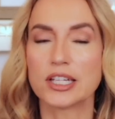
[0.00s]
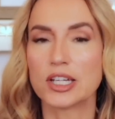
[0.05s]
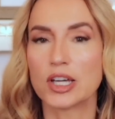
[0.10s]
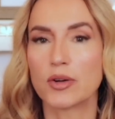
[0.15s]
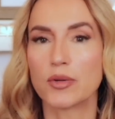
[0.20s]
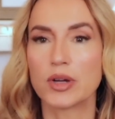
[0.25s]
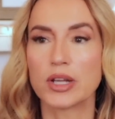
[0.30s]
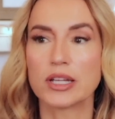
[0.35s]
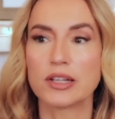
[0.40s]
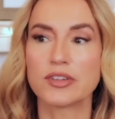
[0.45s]
You
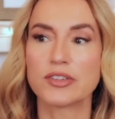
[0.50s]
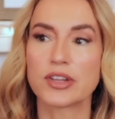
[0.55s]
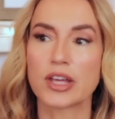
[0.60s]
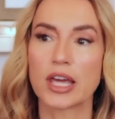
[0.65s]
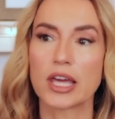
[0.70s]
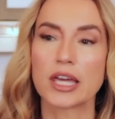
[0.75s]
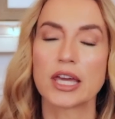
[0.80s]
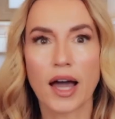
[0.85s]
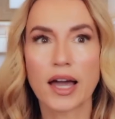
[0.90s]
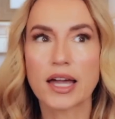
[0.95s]
know, it is
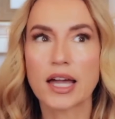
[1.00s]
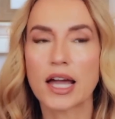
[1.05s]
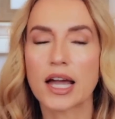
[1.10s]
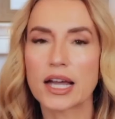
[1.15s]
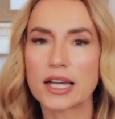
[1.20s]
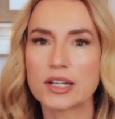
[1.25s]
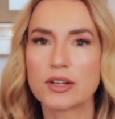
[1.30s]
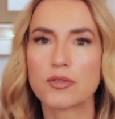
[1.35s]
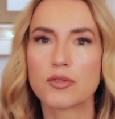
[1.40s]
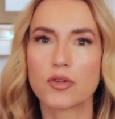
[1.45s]
a, I
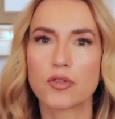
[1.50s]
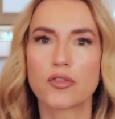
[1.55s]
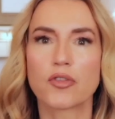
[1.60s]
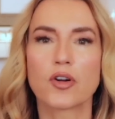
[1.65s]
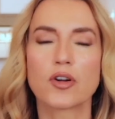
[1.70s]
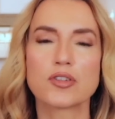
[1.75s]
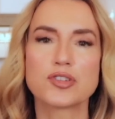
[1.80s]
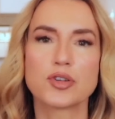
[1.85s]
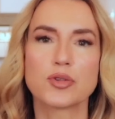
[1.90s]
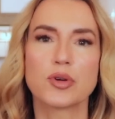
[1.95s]
kind of
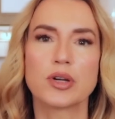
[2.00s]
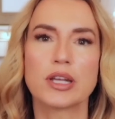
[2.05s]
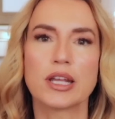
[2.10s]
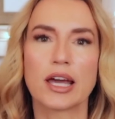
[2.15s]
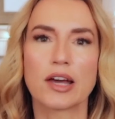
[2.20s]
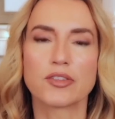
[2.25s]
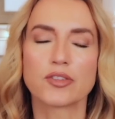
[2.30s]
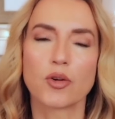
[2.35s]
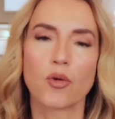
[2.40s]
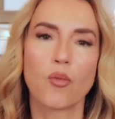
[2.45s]
refer to it
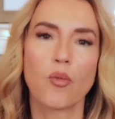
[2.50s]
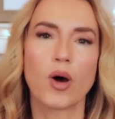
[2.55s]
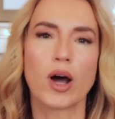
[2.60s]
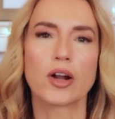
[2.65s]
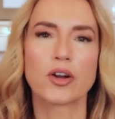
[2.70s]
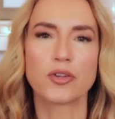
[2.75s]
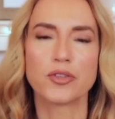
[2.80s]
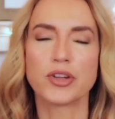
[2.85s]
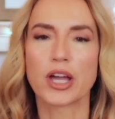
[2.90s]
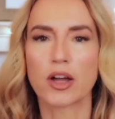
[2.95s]
as a
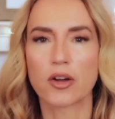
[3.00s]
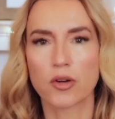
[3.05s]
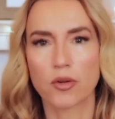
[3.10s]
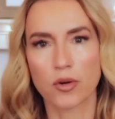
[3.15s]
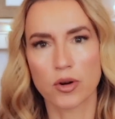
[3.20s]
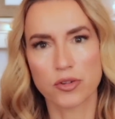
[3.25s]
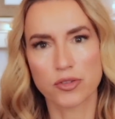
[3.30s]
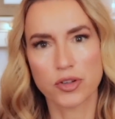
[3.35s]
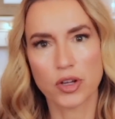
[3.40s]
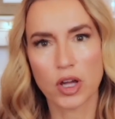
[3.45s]
watered down
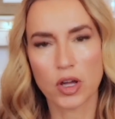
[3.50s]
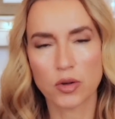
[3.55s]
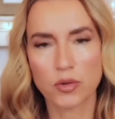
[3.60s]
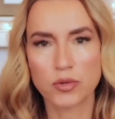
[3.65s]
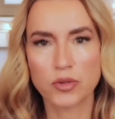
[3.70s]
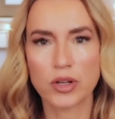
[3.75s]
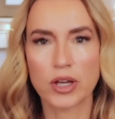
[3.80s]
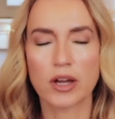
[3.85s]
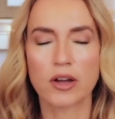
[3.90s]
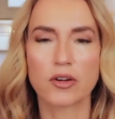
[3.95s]
or a
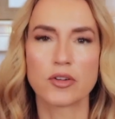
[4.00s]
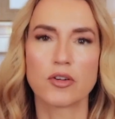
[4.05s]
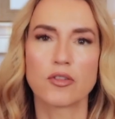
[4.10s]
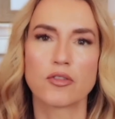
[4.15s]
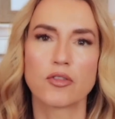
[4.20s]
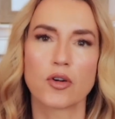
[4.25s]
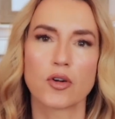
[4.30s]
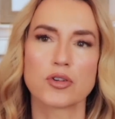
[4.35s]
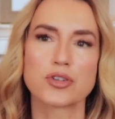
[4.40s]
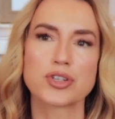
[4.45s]
toned
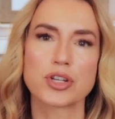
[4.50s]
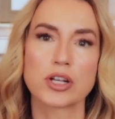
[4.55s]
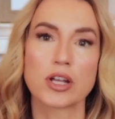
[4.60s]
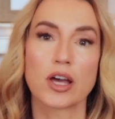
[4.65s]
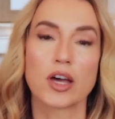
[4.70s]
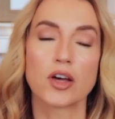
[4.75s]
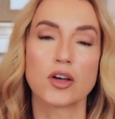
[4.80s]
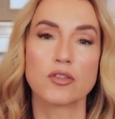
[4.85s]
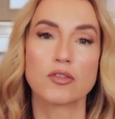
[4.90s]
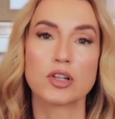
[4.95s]
down version
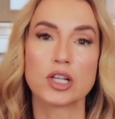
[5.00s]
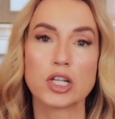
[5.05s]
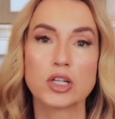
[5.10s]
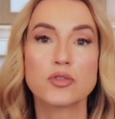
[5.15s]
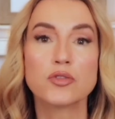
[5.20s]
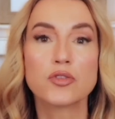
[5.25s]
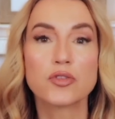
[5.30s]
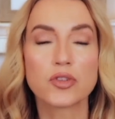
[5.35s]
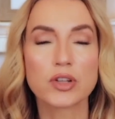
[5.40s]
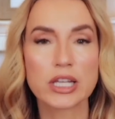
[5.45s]
of
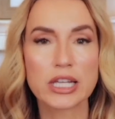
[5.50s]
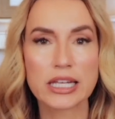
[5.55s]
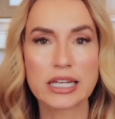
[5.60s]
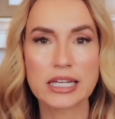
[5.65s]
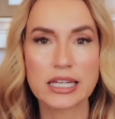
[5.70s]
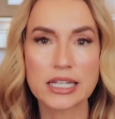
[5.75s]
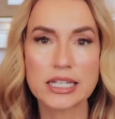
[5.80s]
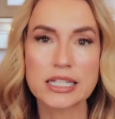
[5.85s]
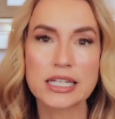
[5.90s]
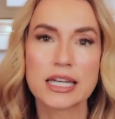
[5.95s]
Lune
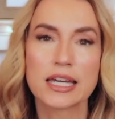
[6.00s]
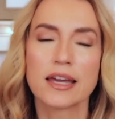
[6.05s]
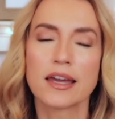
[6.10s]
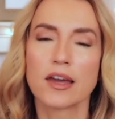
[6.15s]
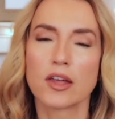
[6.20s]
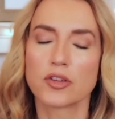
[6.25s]
Feline.